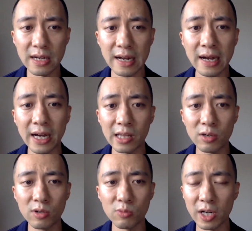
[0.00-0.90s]
I highly
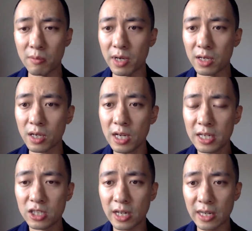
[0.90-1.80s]
recommend
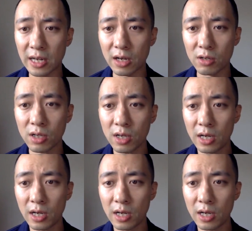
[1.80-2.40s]
checking out